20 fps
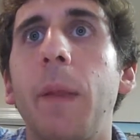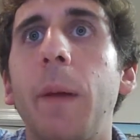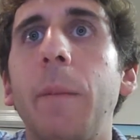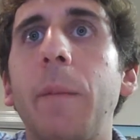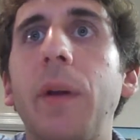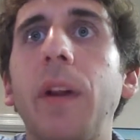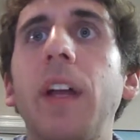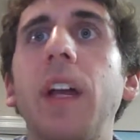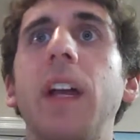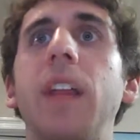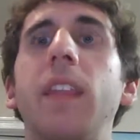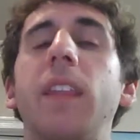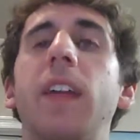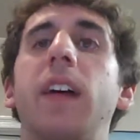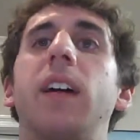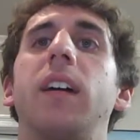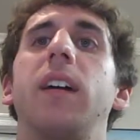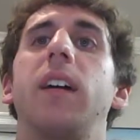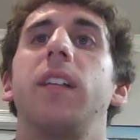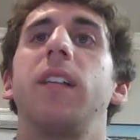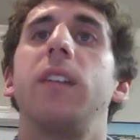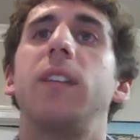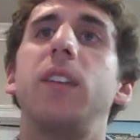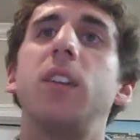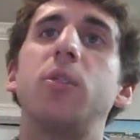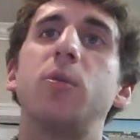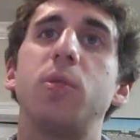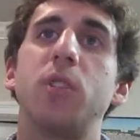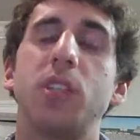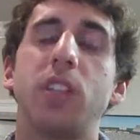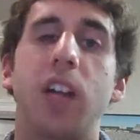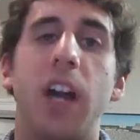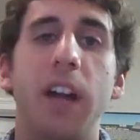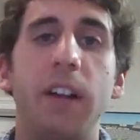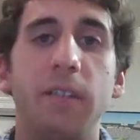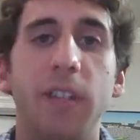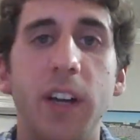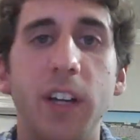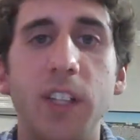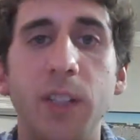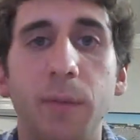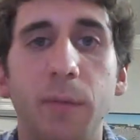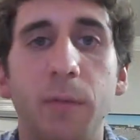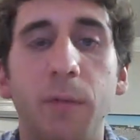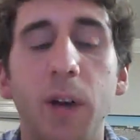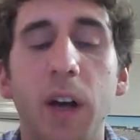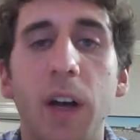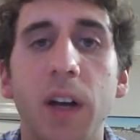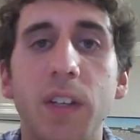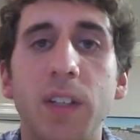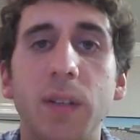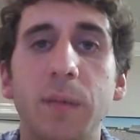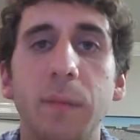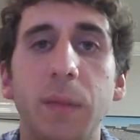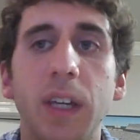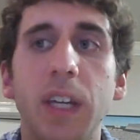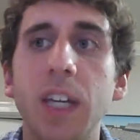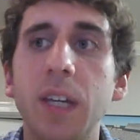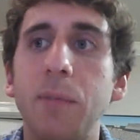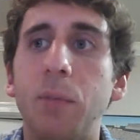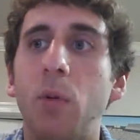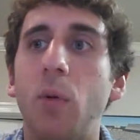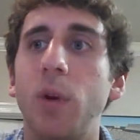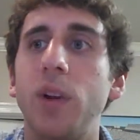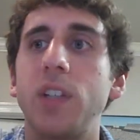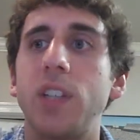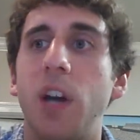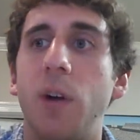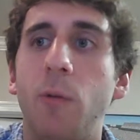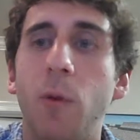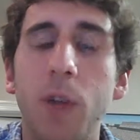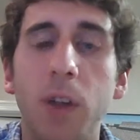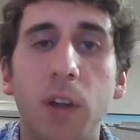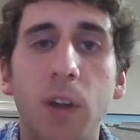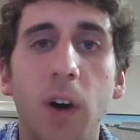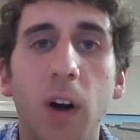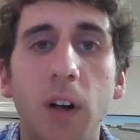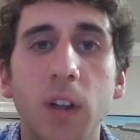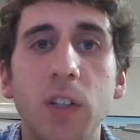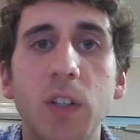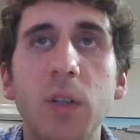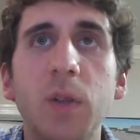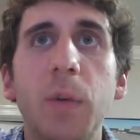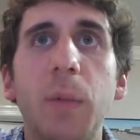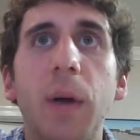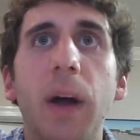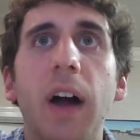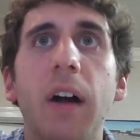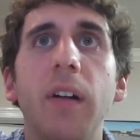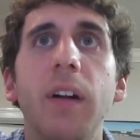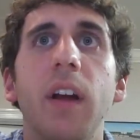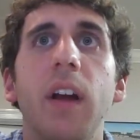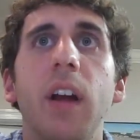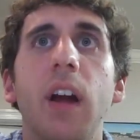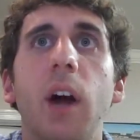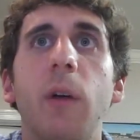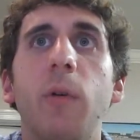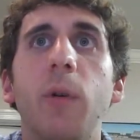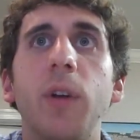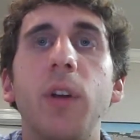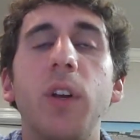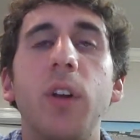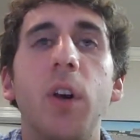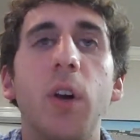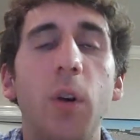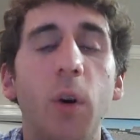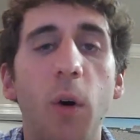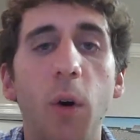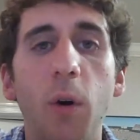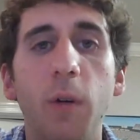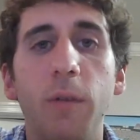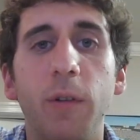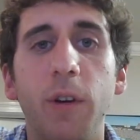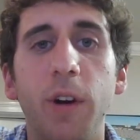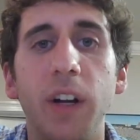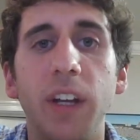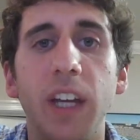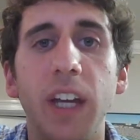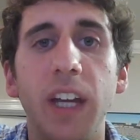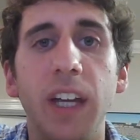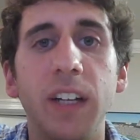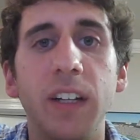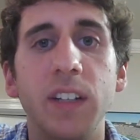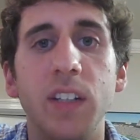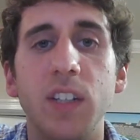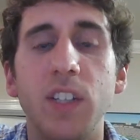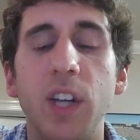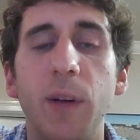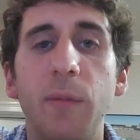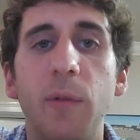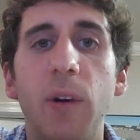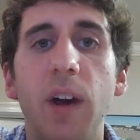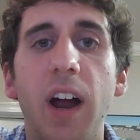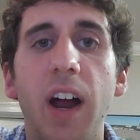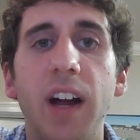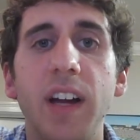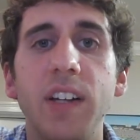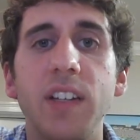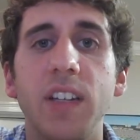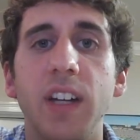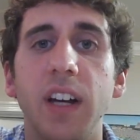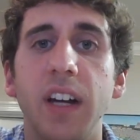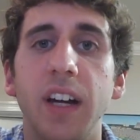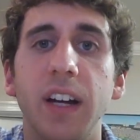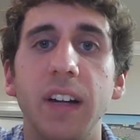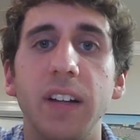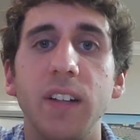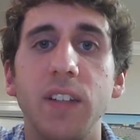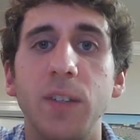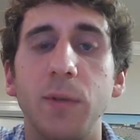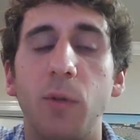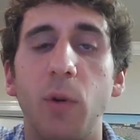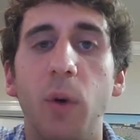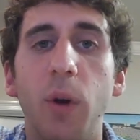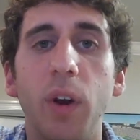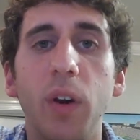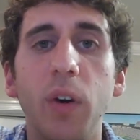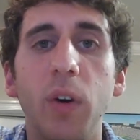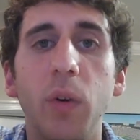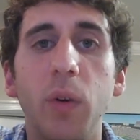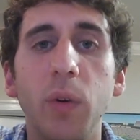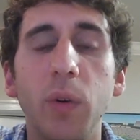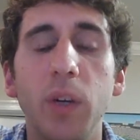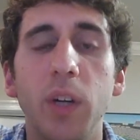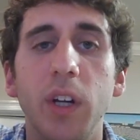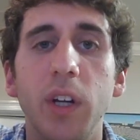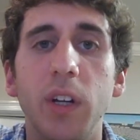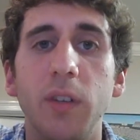But again, these are just kind of like some key points I wanted to talk to you about. I wanted to go over again to summarize some critical